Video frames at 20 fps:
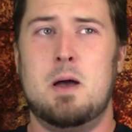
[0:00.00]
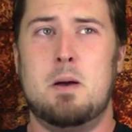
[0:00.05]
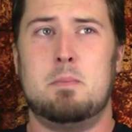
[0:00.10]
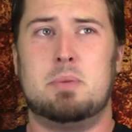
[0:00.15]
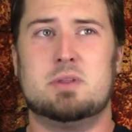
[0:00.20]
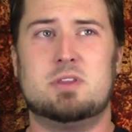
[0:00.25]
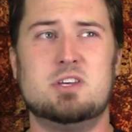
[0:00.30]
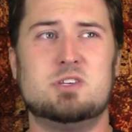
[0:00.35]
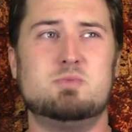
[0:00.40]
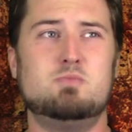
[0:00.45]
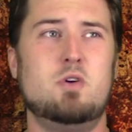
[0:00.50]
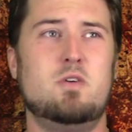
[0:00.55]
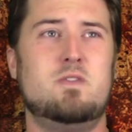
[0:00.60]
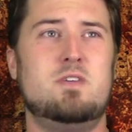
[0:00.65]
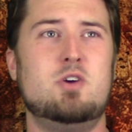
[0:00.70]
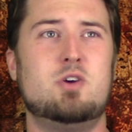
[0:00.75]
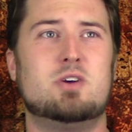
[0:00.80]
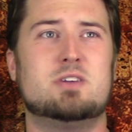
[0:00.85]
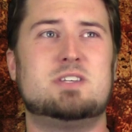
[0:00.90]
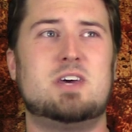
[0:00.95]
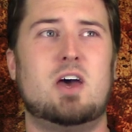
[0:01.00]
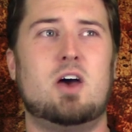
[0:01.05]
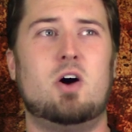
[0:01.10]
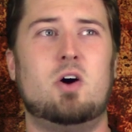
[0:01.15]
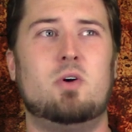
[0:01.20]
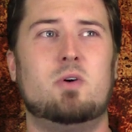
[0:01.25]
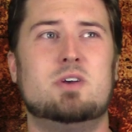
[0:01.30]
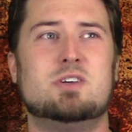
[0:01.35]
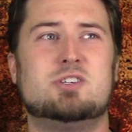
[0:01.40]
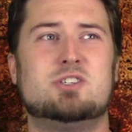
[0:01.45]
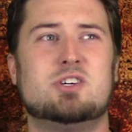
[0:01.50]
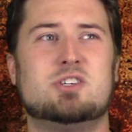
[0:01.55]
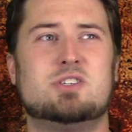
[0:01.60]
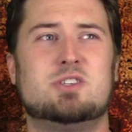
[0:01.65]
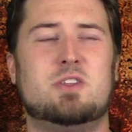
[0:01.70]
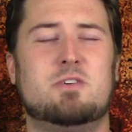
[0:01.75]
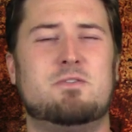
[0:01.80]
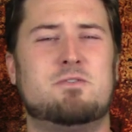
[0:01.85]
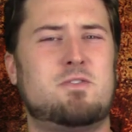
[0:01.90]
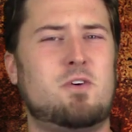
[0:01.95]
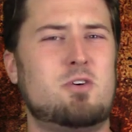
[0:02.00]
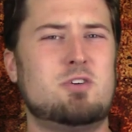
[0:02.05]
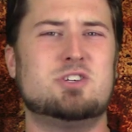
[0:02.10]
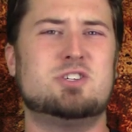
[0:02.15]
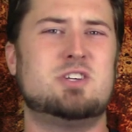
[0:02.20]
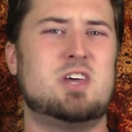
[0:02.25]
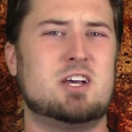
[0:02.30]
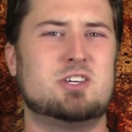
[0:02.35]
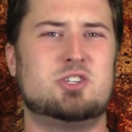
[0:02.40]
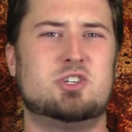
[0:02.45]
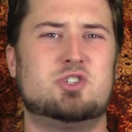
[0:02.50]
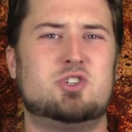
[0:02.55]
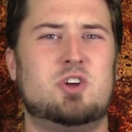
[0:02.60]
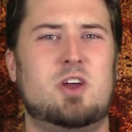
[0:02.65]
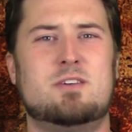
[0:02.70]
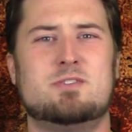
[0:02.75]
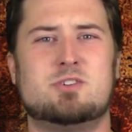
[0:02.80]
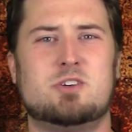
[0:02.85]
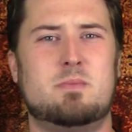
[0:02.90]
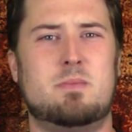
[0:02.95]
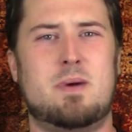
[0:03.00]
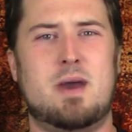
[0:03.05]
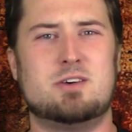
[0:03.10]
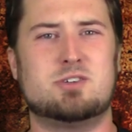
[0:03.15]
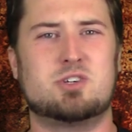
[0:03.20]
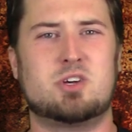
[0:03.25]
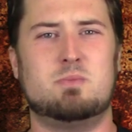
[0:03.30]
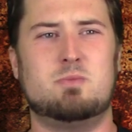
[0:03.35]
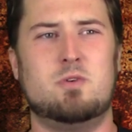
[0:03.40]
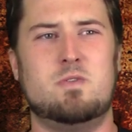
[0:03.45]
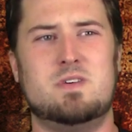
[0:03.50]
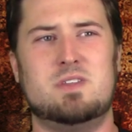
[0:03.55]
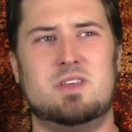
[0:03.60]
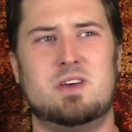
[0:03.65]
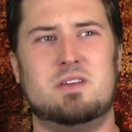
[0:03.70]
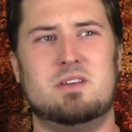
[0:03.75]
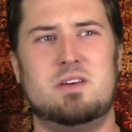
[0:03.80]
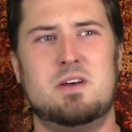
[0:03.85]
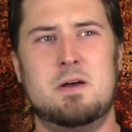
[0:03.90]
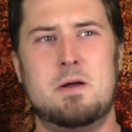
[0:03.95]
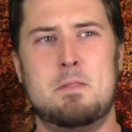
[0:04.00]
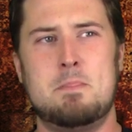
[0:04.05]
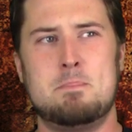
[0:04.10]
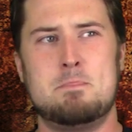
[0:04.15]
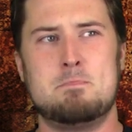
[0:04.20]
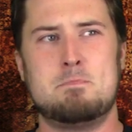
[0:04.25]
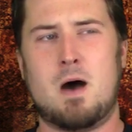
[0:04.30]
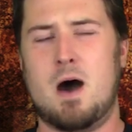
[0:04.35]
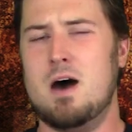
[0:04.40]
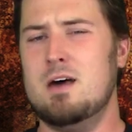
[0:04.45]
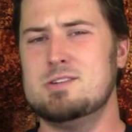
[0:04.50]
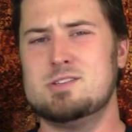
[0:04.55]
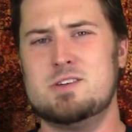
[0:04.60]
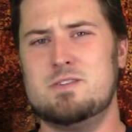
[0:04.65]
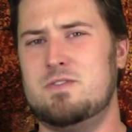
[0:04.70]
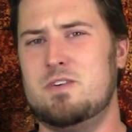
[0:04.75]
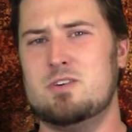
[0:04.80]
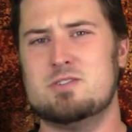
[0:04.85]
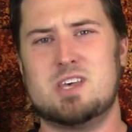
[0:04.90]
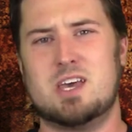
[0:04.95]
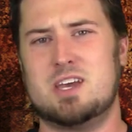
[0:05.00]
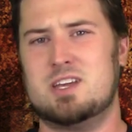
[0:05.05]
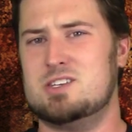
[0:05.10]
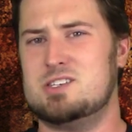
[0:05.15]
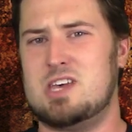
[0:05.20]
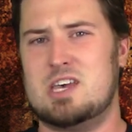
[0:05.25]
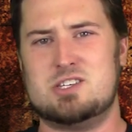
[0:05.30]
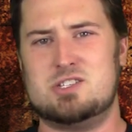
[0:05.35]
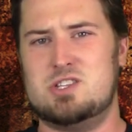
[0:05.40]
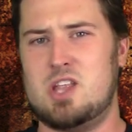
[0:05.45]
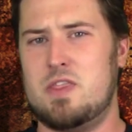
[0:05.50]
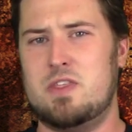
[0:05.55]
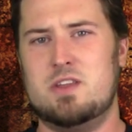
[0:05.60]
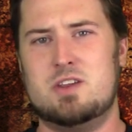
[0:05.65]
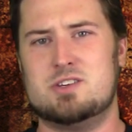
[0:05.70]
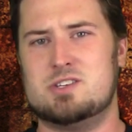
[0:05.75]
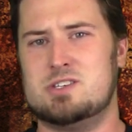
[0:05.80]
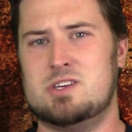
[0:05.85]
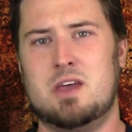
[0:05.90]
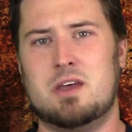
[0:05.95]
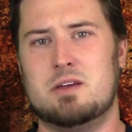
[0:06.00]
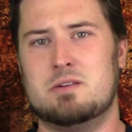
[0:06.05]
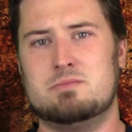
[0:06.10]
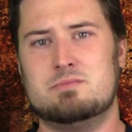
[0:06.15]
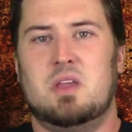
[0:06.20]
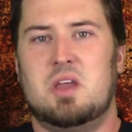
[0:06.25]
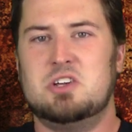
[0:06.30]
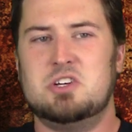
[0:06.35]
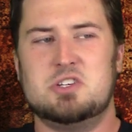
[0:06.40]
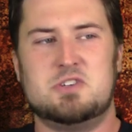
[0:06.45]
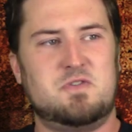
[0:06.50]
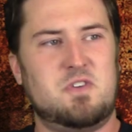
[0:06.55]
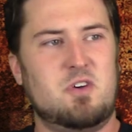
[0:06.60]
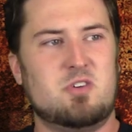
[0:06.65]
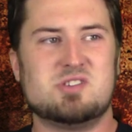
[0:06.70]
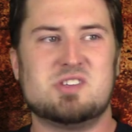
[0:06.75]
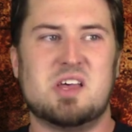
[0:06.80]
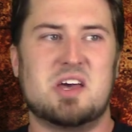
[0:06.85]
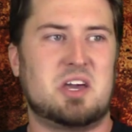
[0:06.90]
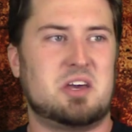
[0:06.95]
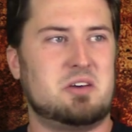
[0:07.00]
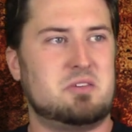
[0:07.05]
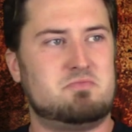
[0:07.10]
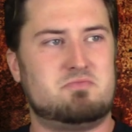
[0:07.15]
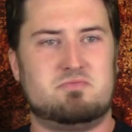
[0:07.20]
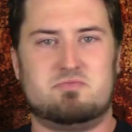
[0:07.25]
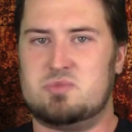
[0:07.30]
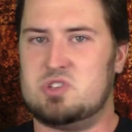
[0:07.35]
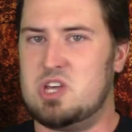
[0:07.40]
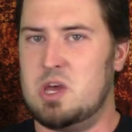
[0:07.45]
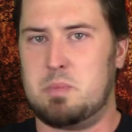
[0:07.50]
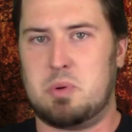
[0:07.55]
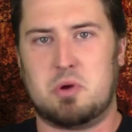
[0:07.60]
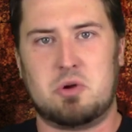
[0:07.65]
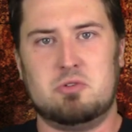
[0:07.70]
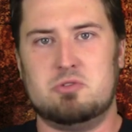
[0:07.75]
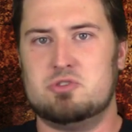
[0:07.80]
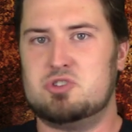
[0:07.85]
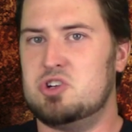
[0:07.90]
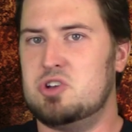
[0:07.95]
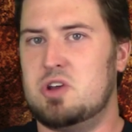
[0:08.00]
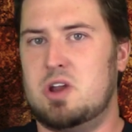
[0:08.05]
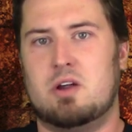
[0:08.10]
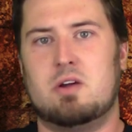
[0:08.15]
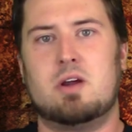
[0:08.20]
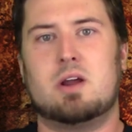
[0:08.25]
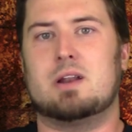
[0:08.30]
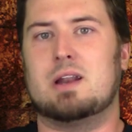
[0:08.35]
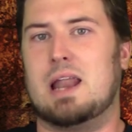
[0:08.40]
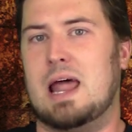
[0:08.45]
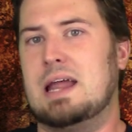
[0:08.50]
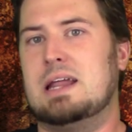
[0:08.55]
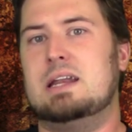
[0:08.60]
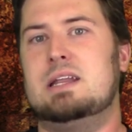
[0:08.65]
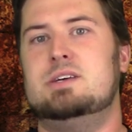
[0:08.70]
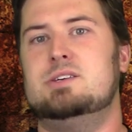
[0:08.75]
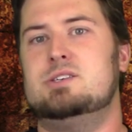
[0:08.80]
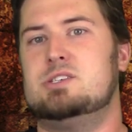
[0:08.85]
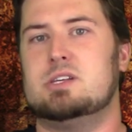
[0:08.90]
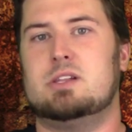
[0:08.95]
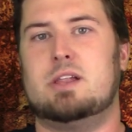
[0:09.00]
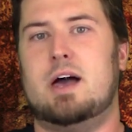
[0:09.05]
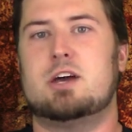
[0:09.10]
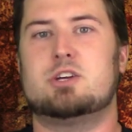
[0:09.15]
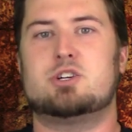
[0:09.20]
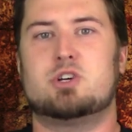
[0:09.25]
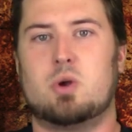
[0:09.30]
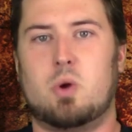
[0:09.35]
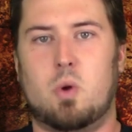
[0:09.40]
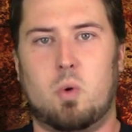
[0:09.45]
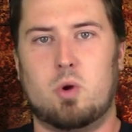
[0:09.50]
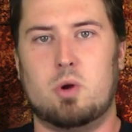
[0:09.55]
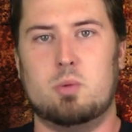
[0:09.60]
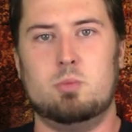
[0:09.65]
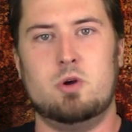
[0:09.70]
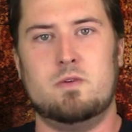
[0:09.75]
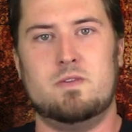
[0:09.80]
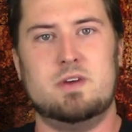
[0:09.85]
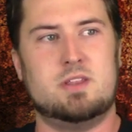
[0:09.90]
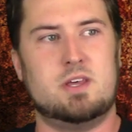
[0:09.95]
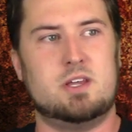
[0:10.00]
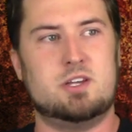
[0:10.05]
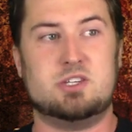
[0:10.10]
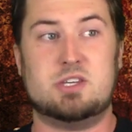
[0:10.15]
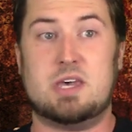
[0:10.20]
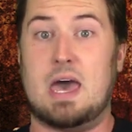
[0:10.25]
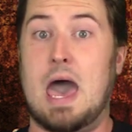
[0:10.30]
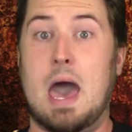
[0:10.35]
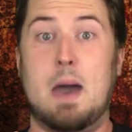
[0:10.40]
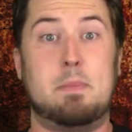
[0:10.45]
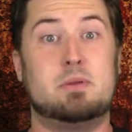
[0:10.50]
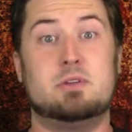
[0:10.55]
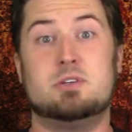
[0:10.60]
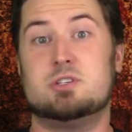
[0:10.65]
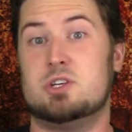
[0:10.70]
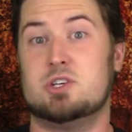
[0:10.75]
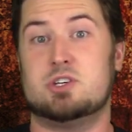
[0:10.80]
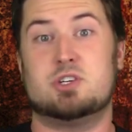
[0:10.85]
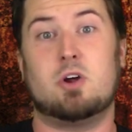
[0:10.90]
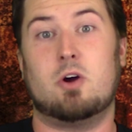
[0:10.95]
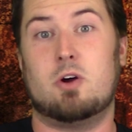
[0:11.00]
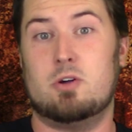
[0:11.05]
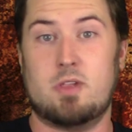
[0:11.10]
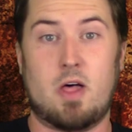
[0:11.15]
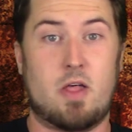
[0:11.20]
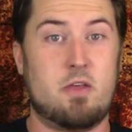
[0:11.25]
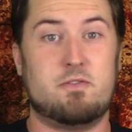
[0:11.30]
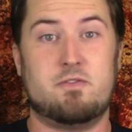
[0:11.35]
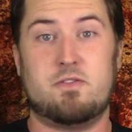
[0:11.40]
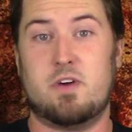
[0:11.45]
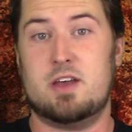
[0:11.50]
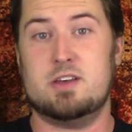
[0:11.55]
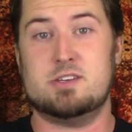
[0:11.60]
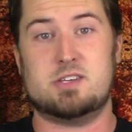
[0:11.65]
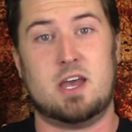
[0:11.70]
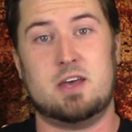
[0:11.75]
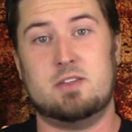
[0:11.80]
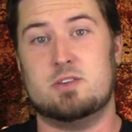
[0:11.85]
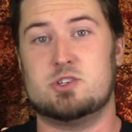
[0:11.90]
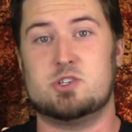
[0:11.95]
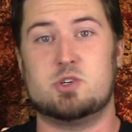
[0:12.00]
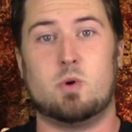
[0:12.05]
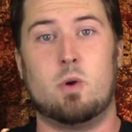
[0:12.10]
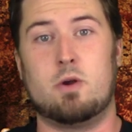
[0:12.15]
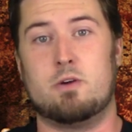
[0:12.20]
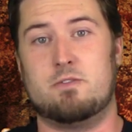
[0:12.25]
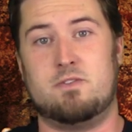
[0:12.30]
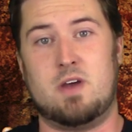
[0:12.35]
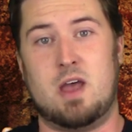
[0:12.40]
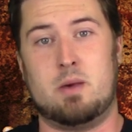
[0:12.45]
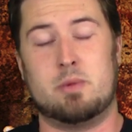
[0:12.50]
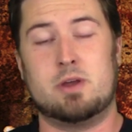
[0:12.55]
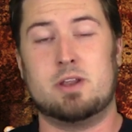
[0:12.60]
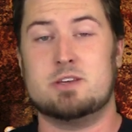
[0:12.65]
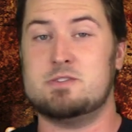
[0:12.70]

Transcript: But this movie, you could tell, is just the first Texas Chainsaw Massacre movie that honestly feels like it just has nothing to say. It just feels like a typical generic 90s slasher horror movie that just happens to star Leatherface and the Sawyer family.